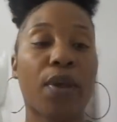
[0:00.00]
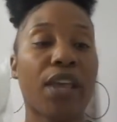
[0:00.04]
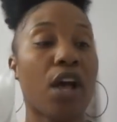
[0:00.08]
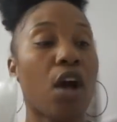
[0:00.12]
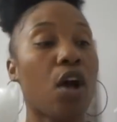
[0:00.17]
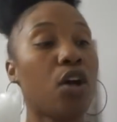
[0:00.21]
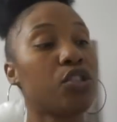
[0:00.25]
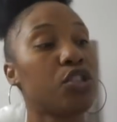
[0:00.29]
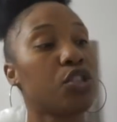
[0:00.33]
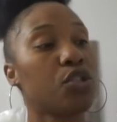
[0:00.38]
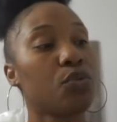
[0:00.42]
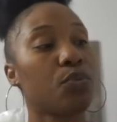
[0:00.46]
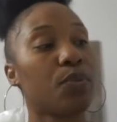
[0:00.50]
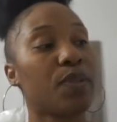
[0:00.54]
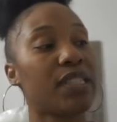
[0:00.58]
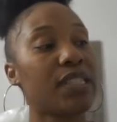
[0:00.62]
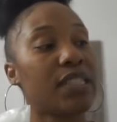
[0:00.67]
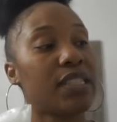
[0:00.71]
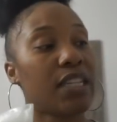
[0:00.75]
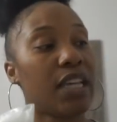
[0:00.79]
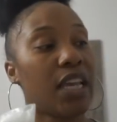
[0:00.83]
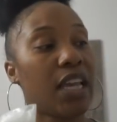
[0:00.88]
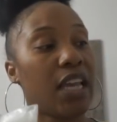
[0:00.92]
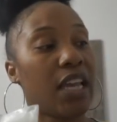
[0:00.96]
we also
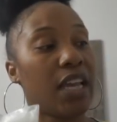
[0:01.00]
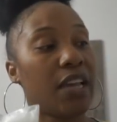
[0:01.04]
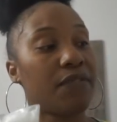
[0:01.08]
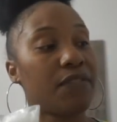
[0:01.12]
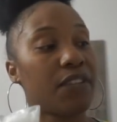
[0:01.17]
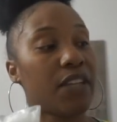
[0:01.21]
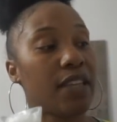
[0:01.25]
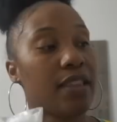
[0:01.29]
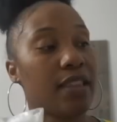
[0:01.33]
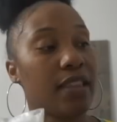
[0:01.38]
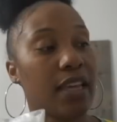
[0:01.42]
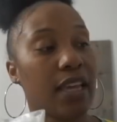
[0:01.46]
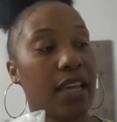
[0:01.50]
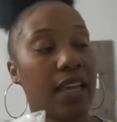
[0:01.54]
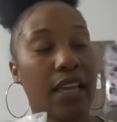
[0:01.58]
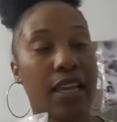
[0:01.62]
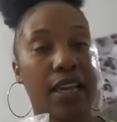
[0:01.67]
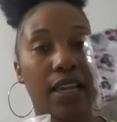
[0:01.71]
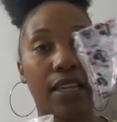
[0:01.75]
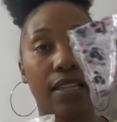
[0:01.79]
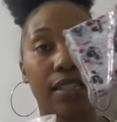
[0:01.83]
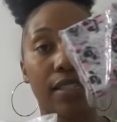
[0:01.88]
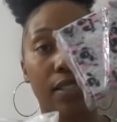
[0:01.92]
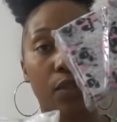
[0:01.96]
received
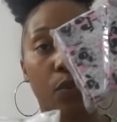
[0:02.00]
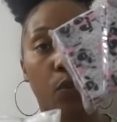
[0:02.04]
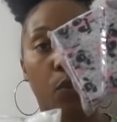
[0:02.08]
these,